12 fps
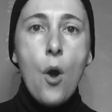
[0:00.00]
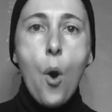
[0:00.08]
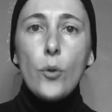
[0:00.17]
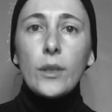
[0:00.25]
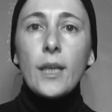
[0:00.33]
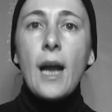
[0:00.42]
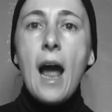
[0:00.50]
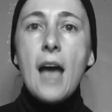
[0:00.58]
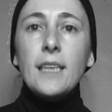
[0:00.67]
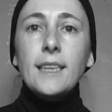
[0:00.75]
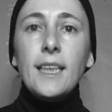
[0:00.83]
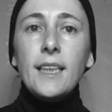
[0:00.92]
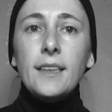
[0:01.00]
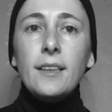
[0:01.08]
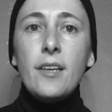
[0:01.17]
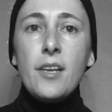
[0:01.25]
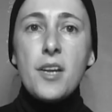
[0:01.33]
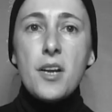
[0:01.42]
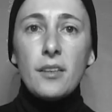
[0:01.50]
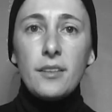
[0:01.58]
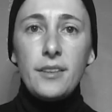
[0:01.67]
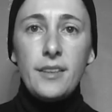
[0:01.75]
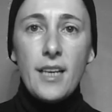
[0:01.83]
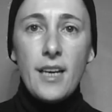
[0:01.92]
or has it healed
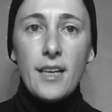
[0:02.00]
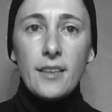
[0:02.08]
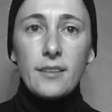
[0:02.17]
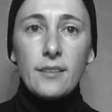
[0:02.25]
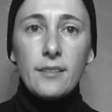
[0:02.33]
yet?